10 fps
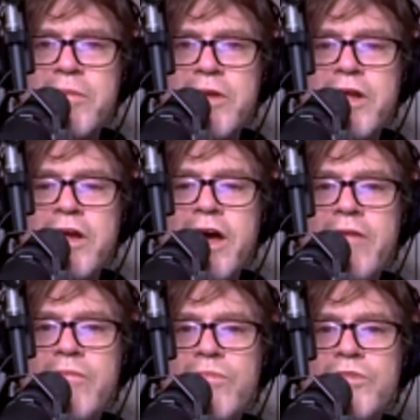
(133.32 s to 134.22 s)
but I,
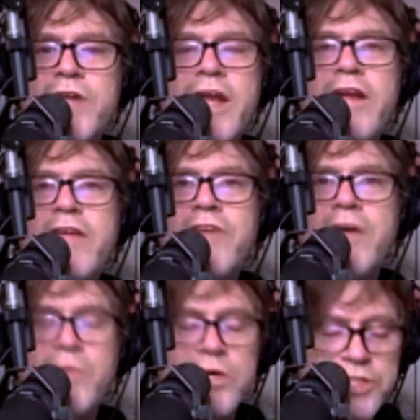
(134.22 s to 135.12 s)
I I didn't have time
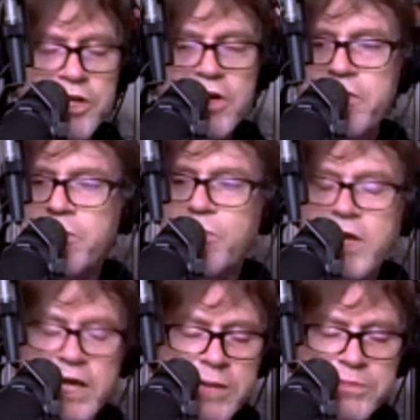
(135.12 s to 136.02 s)
to watch any other
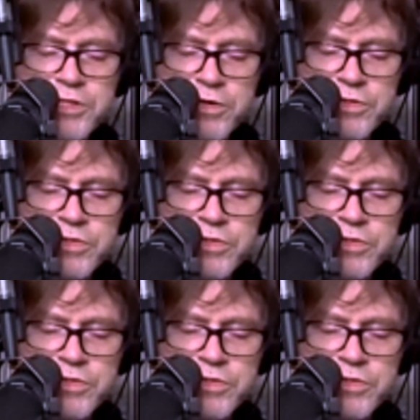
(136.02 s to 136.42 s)
recap shows,